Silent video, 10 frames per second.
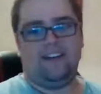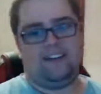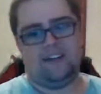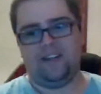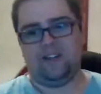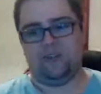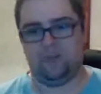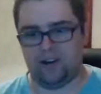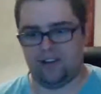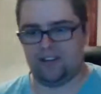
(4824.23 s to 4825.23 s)
uh, I need to
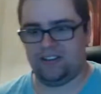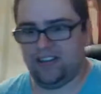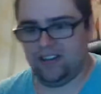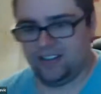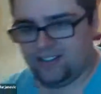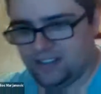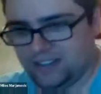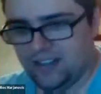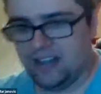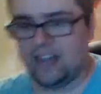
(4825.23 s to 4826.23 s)
work at
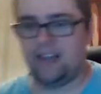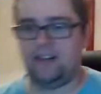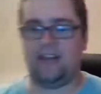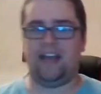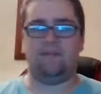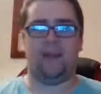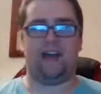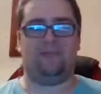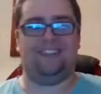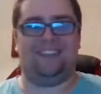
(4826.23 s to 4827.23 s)
9, 8 p.m.